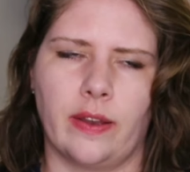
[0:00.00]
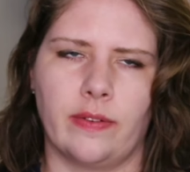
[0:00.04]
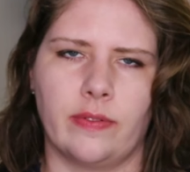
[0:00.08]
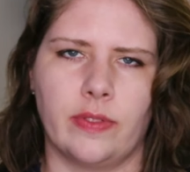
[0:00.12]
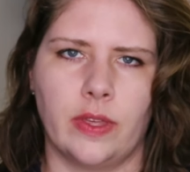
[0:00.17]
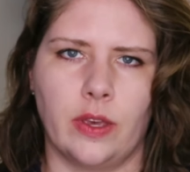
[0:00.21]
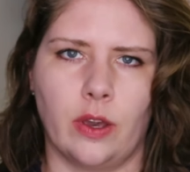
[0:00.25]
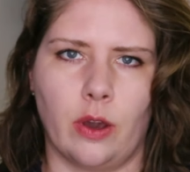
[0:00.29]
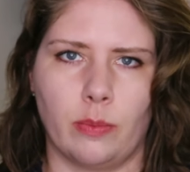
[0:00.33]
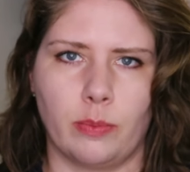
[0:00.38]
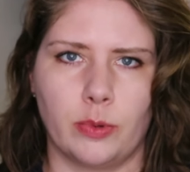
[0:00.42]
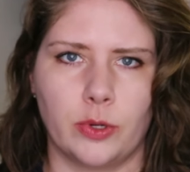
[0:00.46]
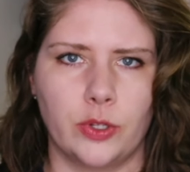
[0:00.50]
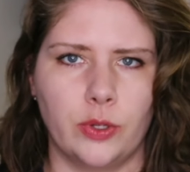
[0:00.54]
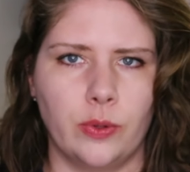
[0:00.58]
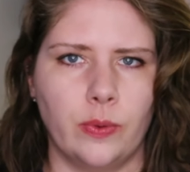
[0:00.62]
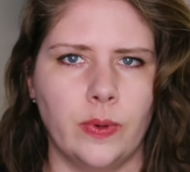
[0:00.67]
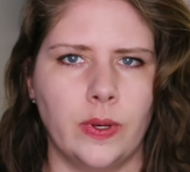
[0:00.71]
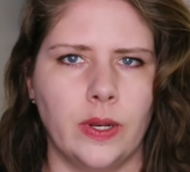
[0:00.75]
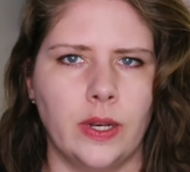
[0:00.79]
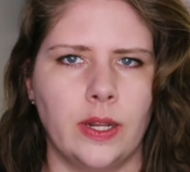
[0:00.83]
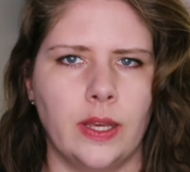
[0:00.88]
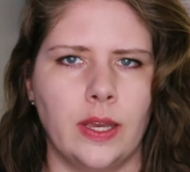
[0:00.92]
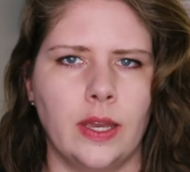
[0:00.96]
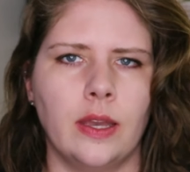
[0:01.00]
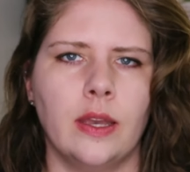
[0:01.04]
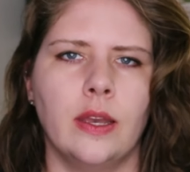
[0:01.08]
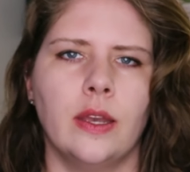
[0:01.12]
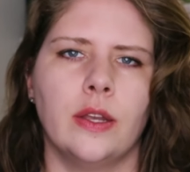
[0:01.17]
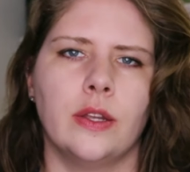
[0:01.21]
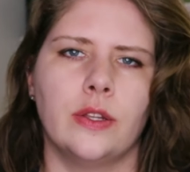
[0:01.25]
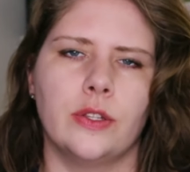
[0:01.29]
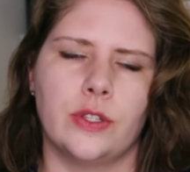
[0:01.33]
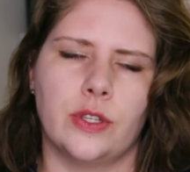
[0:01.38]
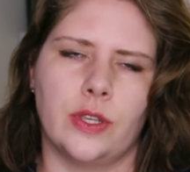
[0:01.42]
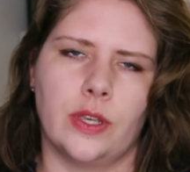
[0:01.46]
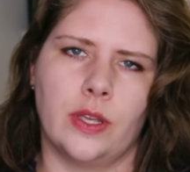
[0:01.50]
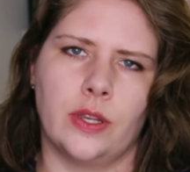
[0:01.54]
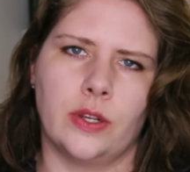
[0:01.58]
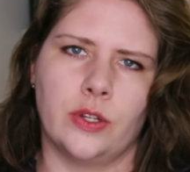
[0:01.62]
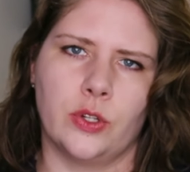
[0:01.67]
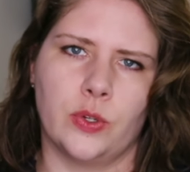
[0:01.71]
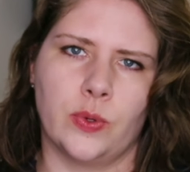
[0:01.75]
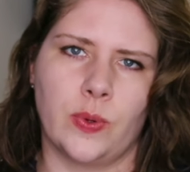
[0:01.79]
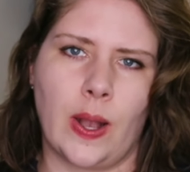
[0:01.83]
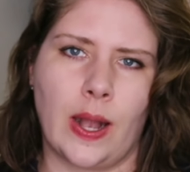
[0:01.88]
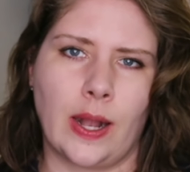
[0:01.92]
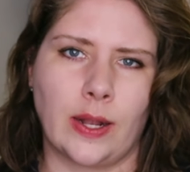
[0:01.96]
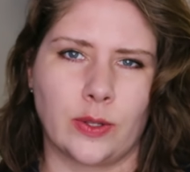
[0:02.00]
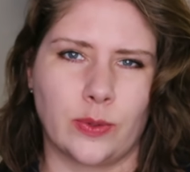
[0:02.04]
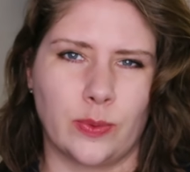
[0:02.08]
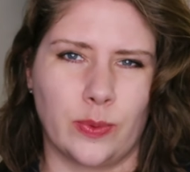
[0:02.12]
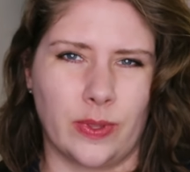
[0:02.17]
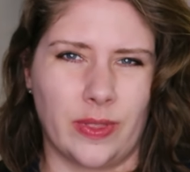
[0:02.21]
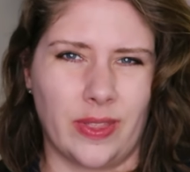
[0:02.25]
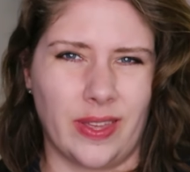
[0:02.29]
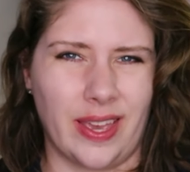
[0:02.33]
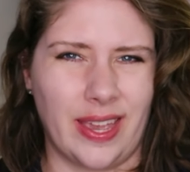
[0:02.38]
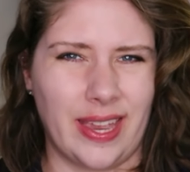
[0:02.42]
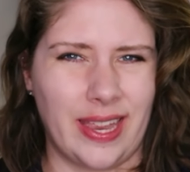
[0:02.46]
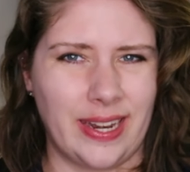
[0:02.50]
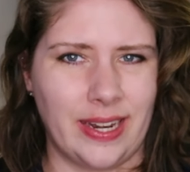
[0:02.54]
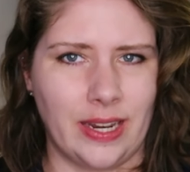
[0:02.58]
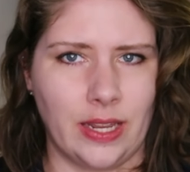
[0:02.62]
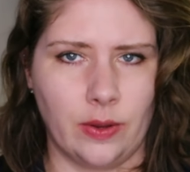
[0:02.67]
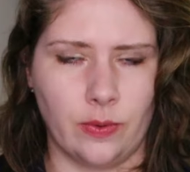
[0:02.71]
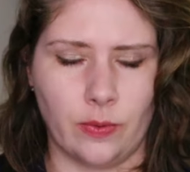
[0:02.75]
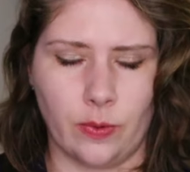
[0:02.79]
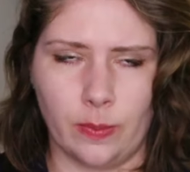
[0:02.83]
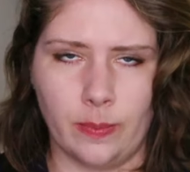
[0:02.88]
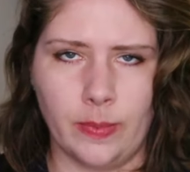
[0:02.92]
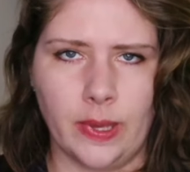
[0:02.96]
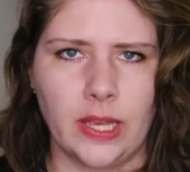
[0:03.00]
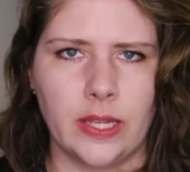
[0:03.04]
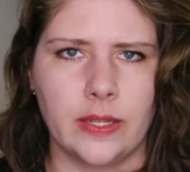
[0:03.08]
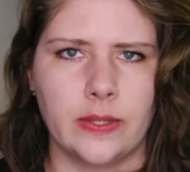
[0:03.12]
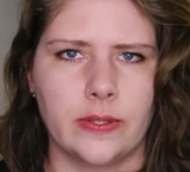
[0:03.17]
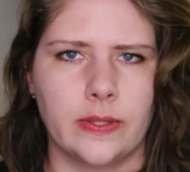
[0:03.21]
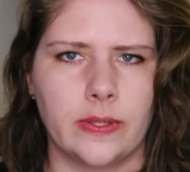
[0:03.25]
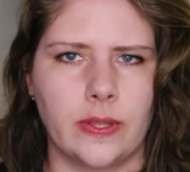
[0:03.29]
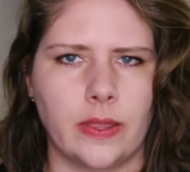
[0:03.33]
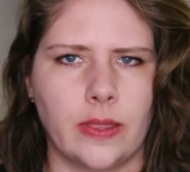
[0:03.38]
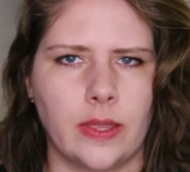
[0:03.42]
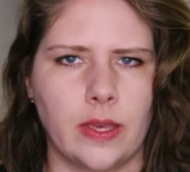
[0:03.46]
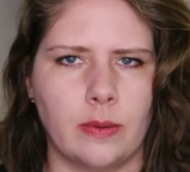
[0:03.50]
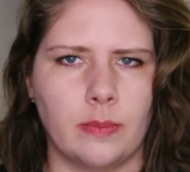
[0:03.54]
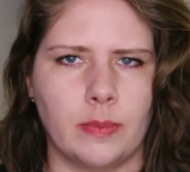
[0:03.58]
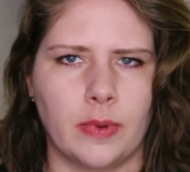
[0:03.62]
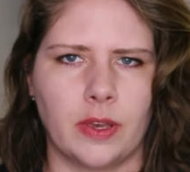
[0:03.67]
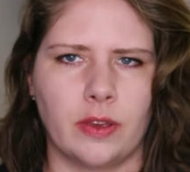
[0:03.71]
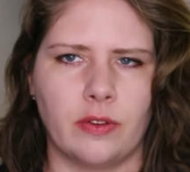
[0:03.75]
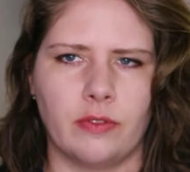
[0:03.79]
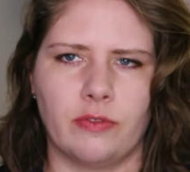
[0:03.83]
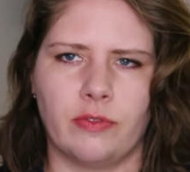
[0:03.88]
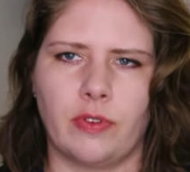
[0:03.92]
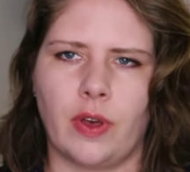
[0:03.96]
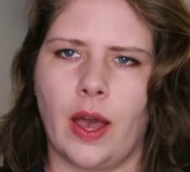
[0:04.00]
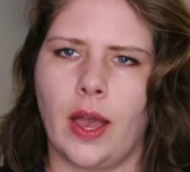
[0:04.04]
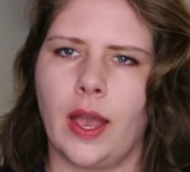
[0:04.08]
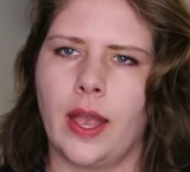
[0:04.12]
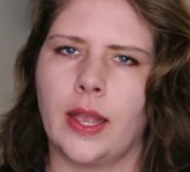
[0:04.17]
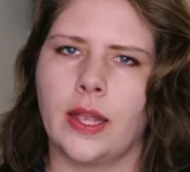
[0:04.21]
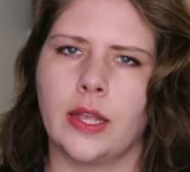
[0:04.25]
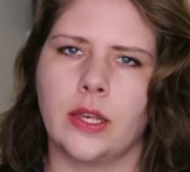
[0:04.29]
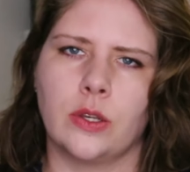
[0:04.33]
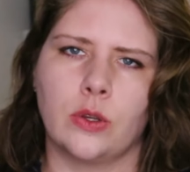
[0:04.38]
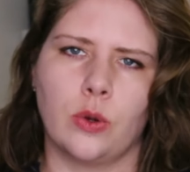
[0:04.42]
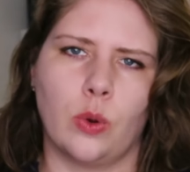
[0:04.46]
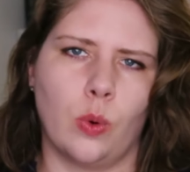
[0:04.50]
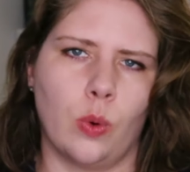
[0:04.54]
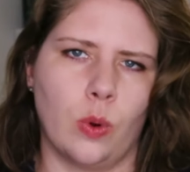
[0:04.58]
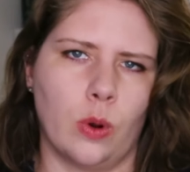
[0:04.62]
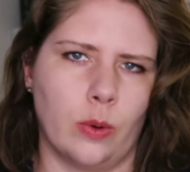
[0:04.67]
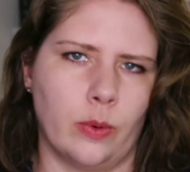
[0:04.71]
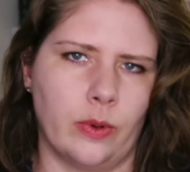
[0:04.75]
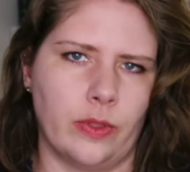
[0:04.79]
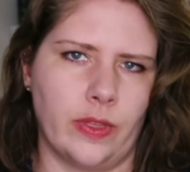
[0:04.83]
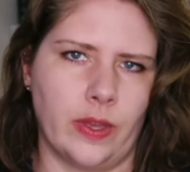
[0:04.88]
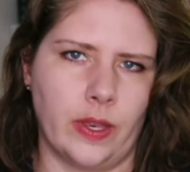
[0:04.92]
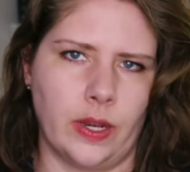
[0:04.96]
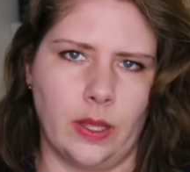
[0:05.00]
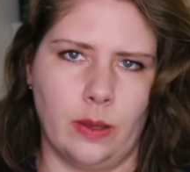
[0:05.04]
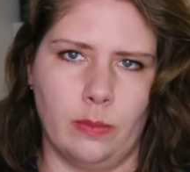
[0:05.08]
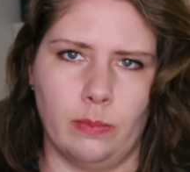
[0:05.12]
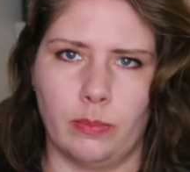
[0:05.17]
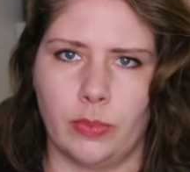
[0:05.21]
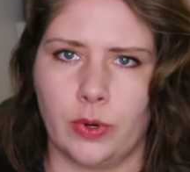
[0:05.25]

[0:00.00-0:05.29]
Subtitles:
have the opportunity to interact with any remains that they might find, or with any